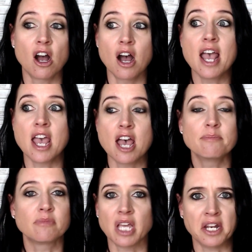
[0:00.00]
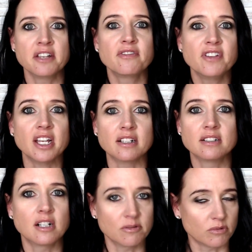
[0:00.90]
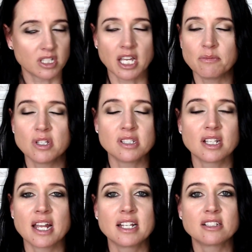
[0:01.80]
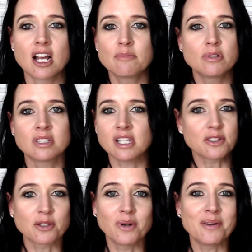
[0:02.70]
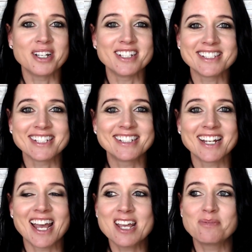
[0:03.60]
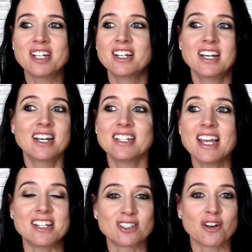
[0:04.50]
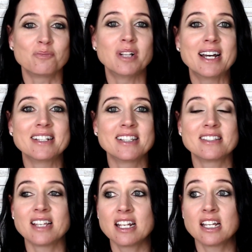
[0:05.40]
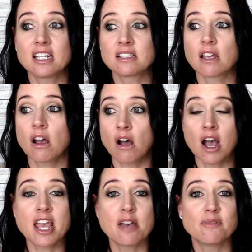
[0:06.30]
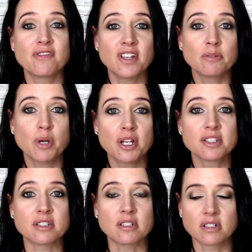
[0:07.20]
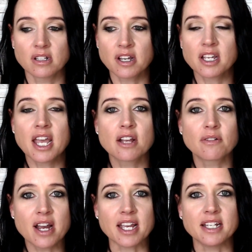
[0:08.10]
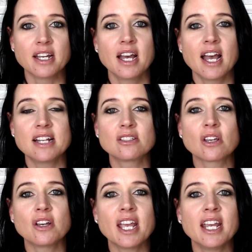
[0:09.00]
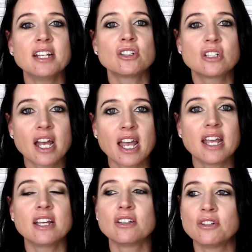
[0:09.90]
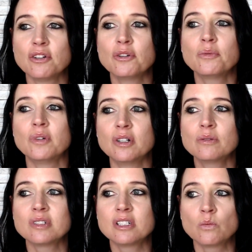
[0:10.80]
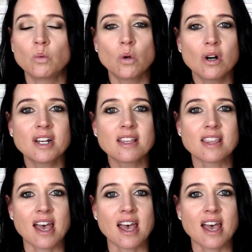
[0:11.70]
I am getting fit. I'll keep using that example because that's what we're using today. But yeah, so I've planted the seed as I am a fit person. Okay, great. And so each day you will water